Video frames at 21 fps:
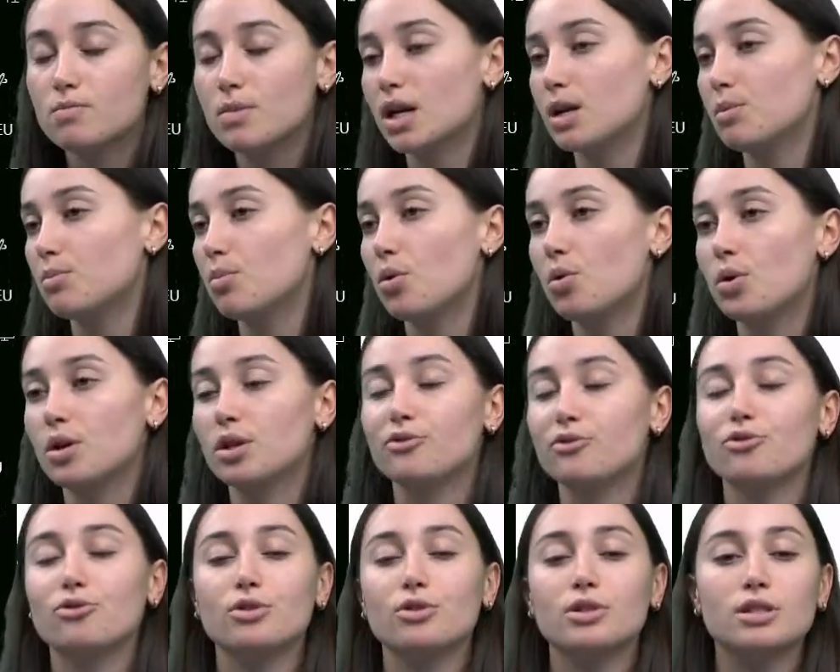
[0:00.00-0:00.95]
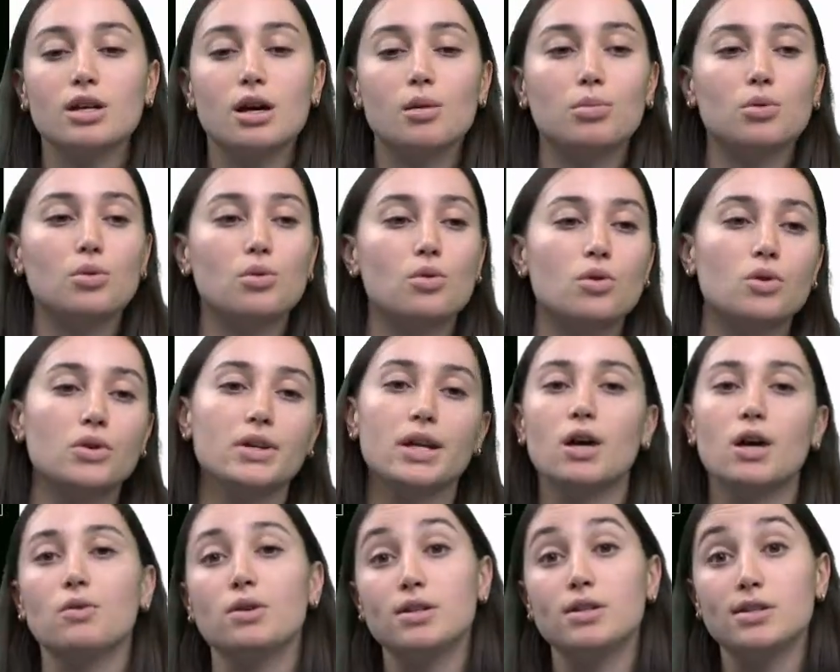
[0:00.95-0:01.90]
main point, for example, or
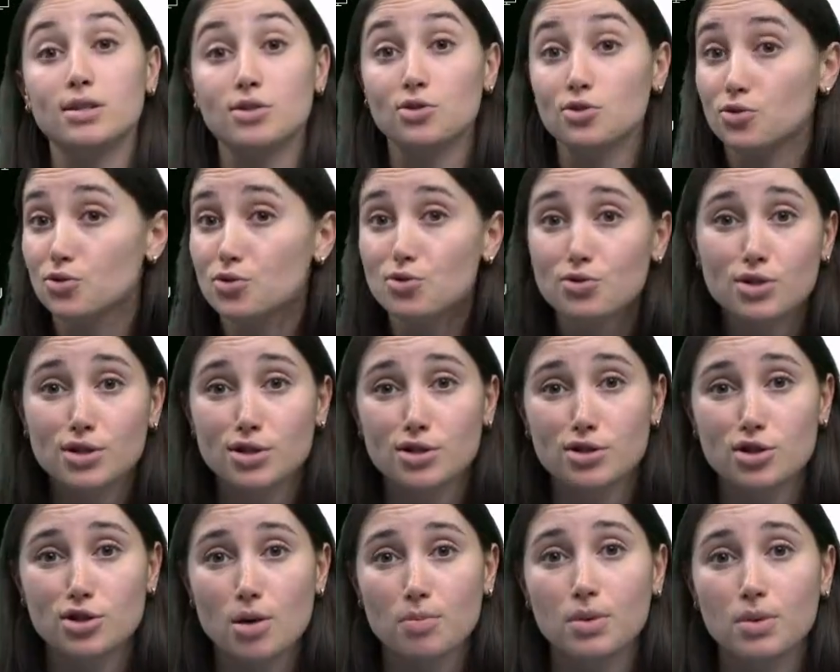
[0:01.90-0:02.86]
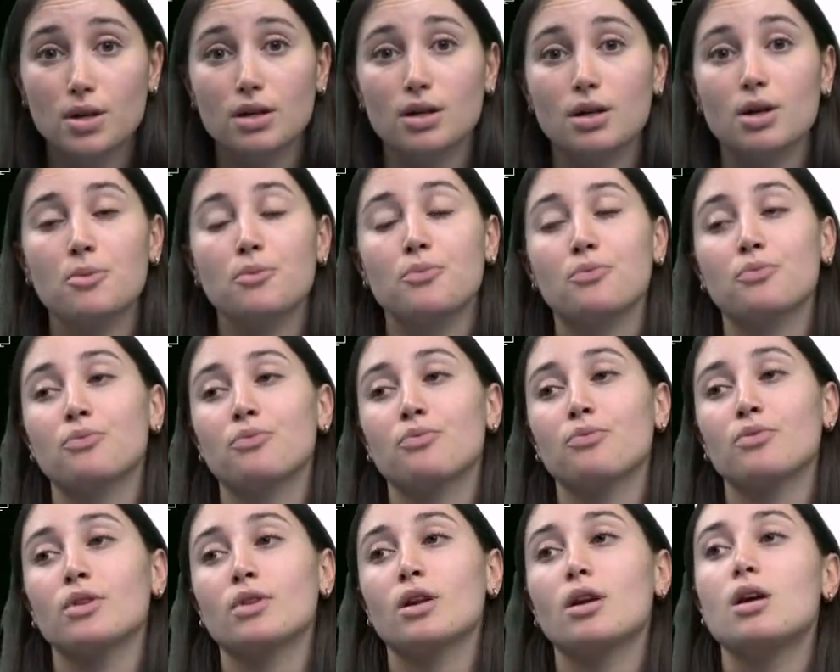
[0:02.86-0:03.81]
now he's introducing the topic.
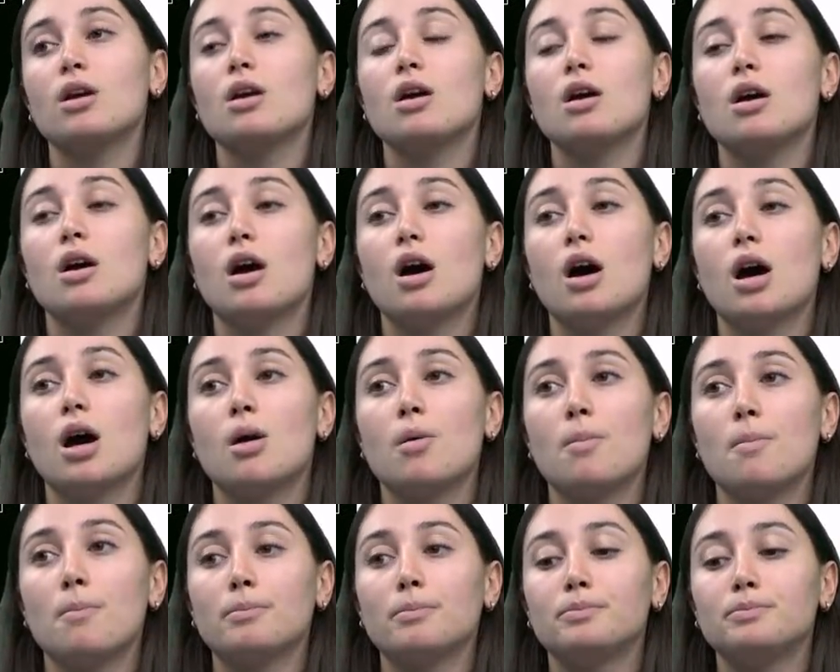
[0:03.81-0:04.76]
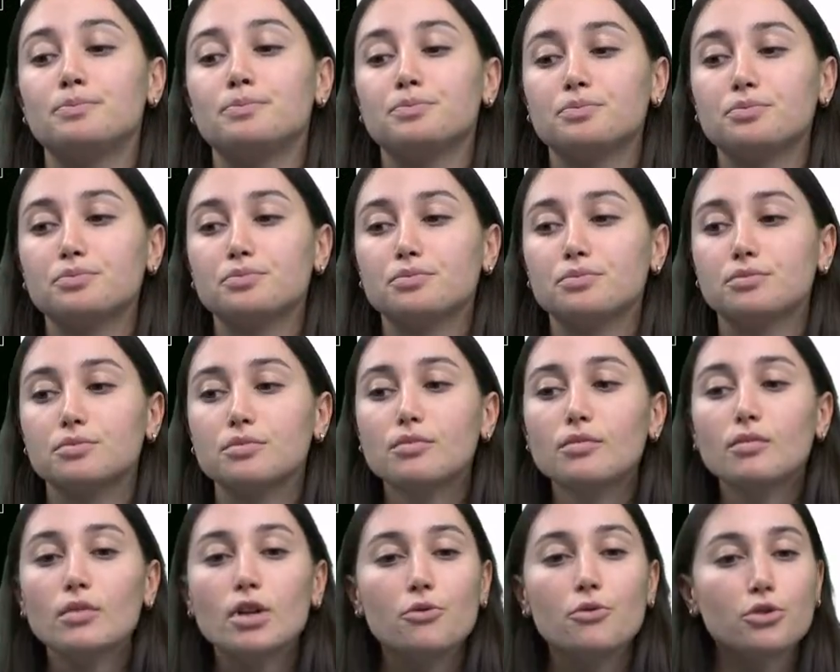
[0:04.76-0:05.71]
For
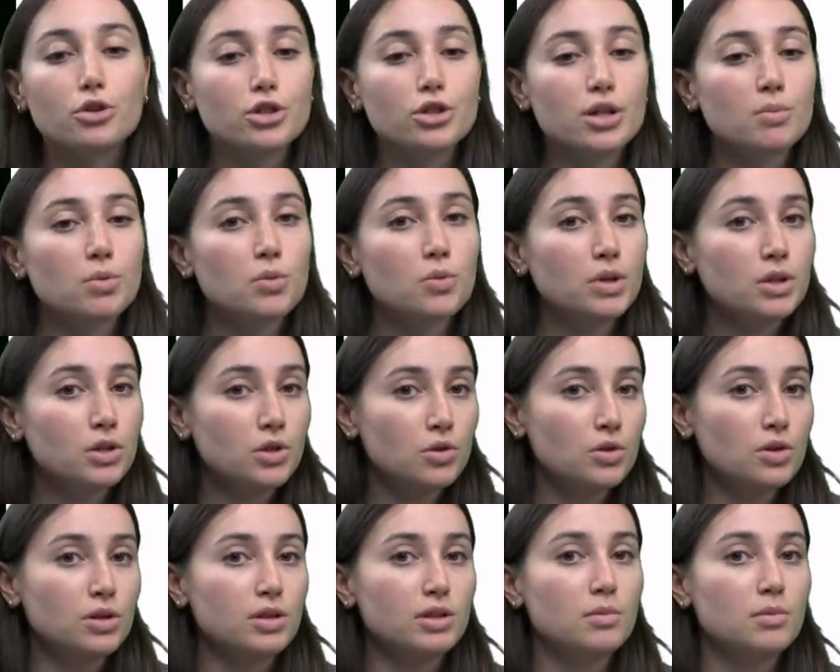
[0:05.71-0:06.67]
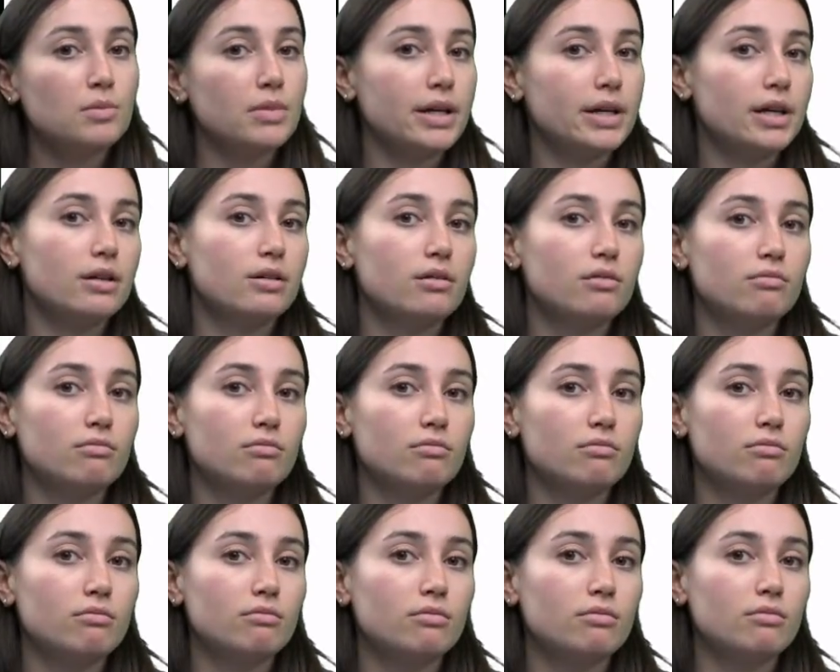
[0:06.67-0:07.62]
example, when you're at the main
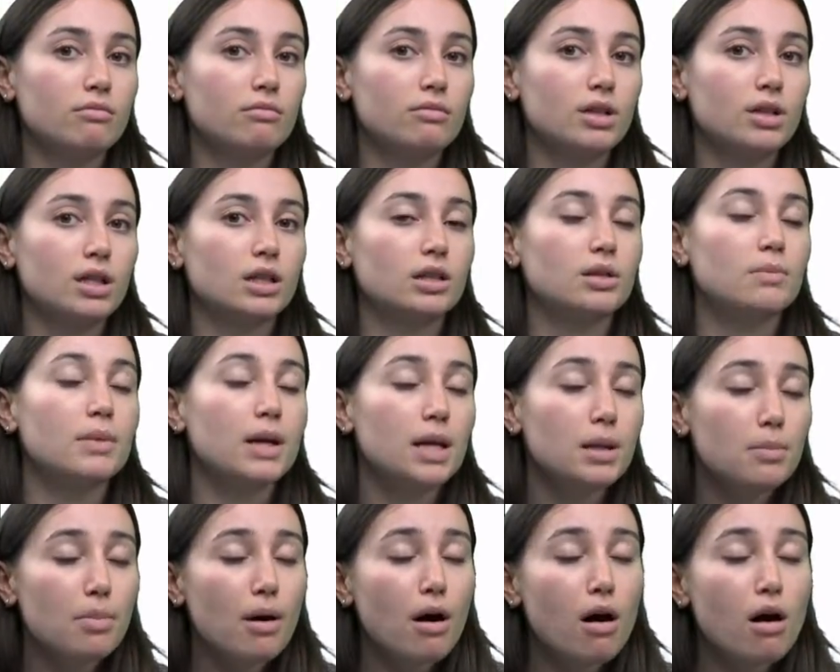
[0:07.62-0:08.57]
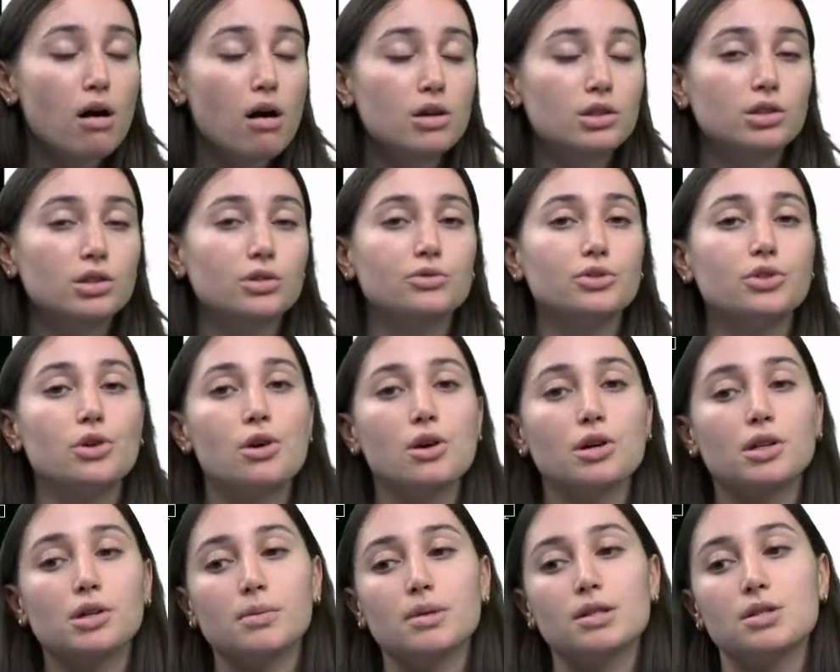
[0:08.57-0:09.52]
part of your
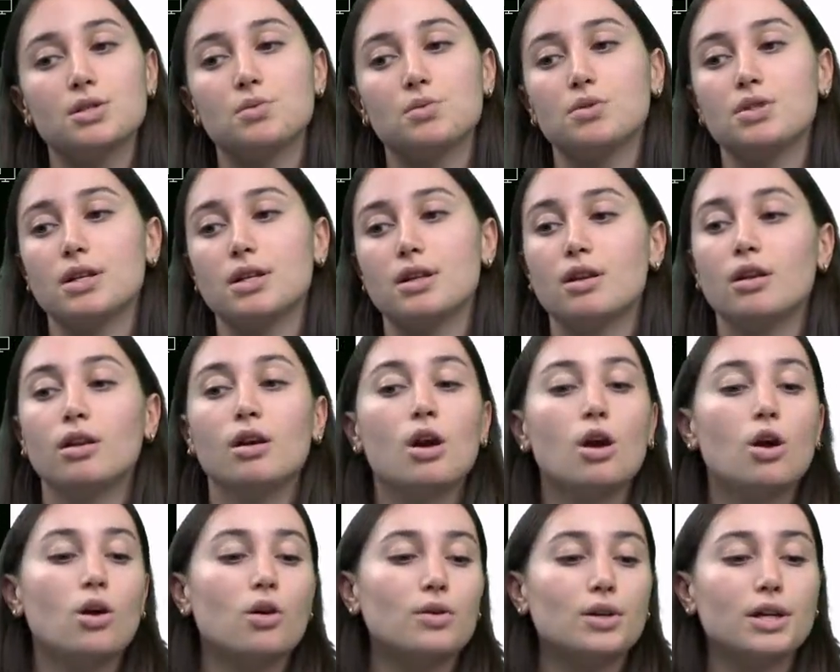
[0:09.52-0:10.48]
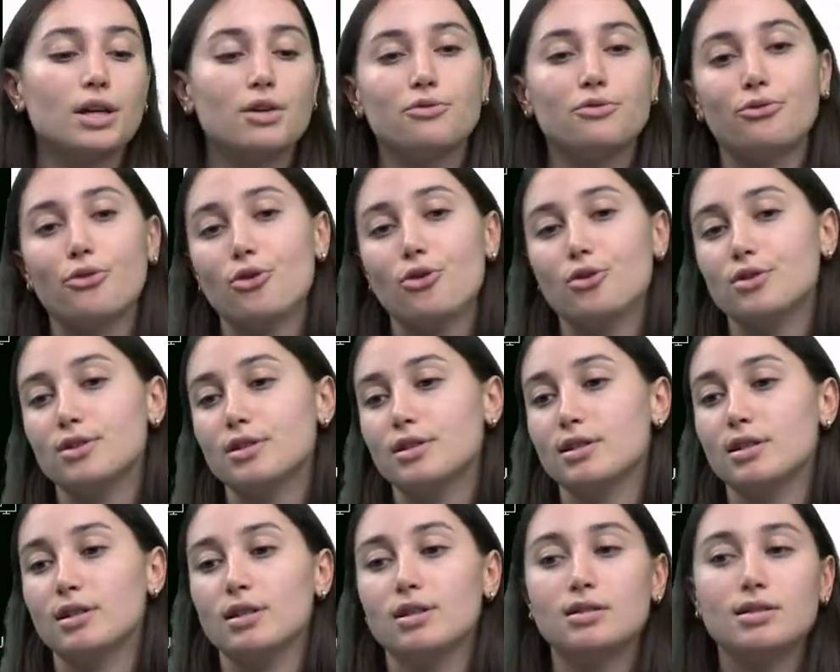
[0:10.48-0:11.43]
arguments, you would say that, okay,
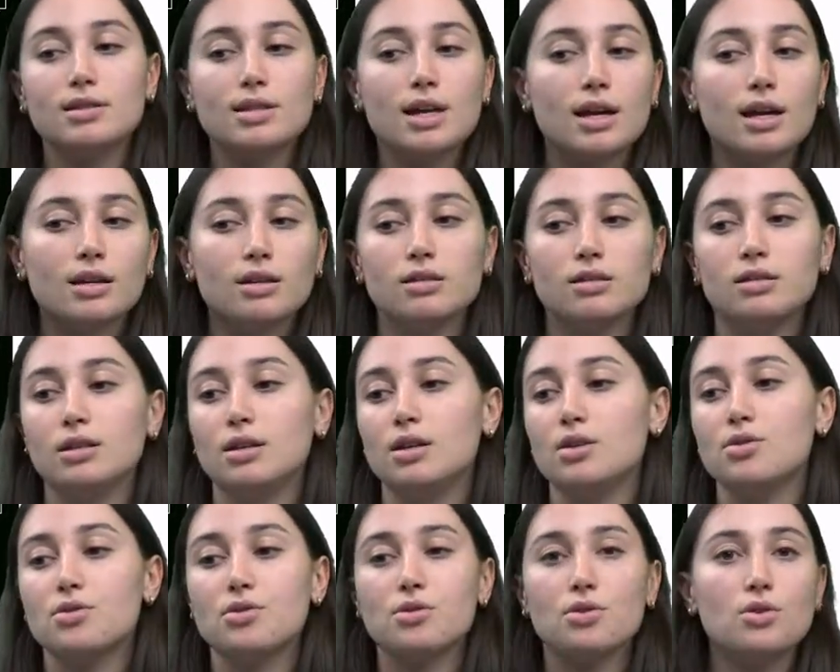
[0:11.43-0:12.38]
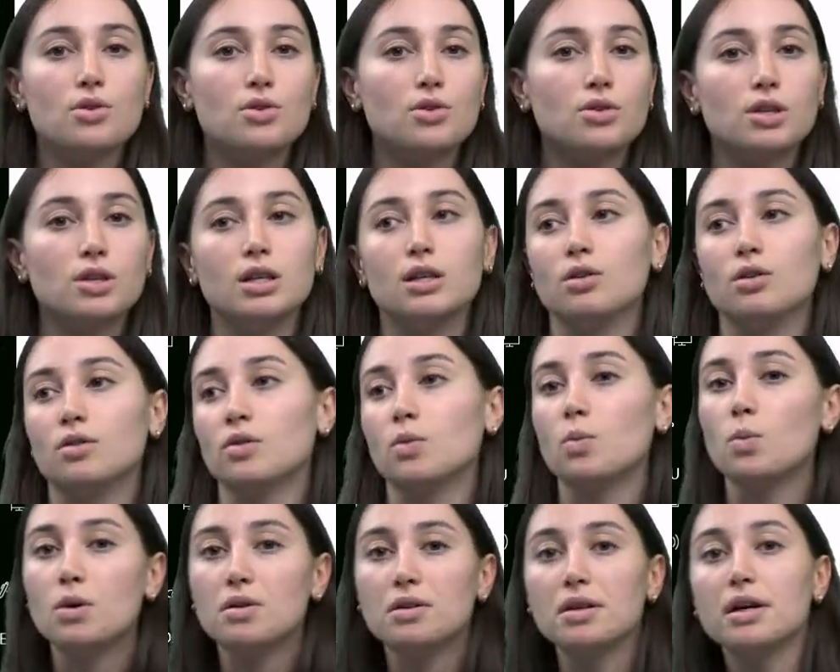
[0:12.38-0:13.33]
firstly, secondly, thirdly, on the
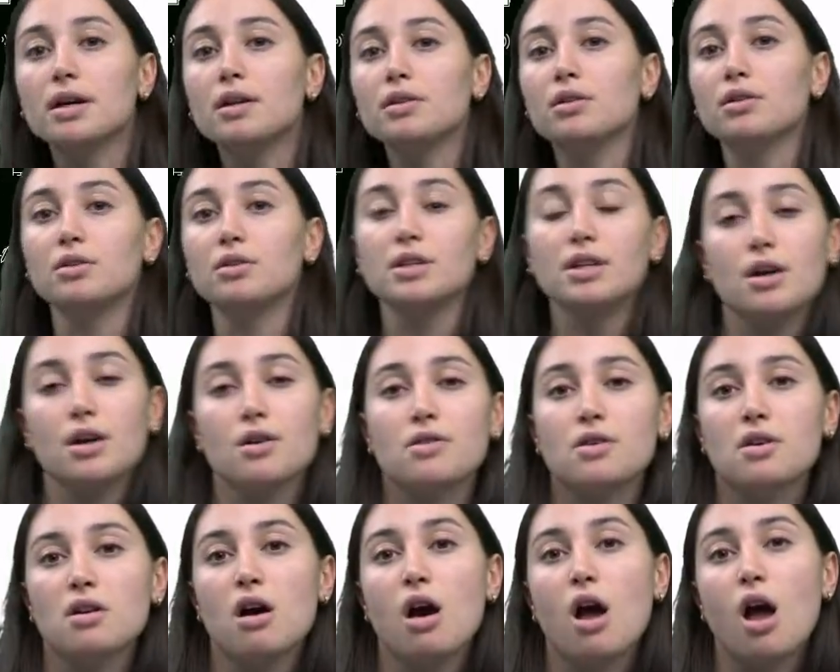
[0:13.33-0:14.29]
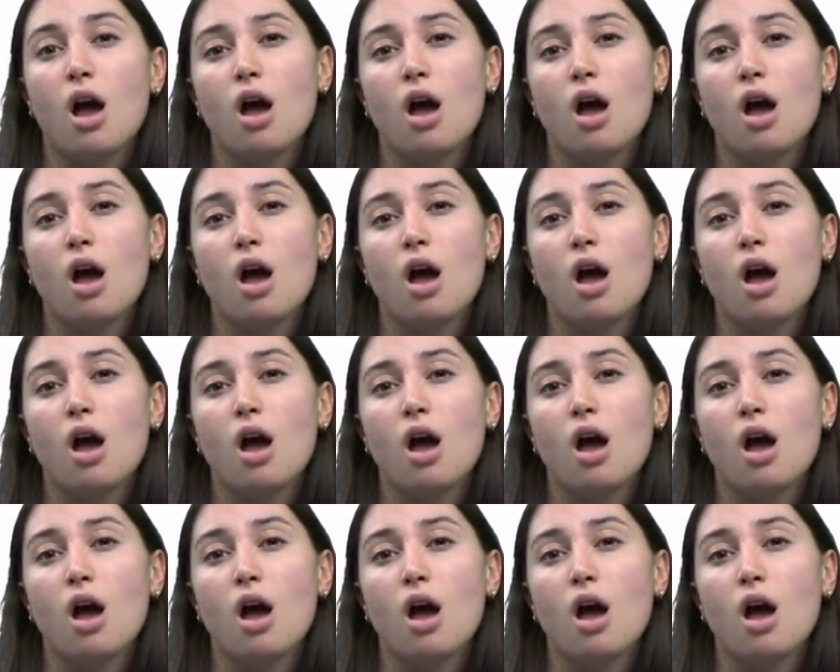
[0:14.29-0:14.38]
one hand, on the other.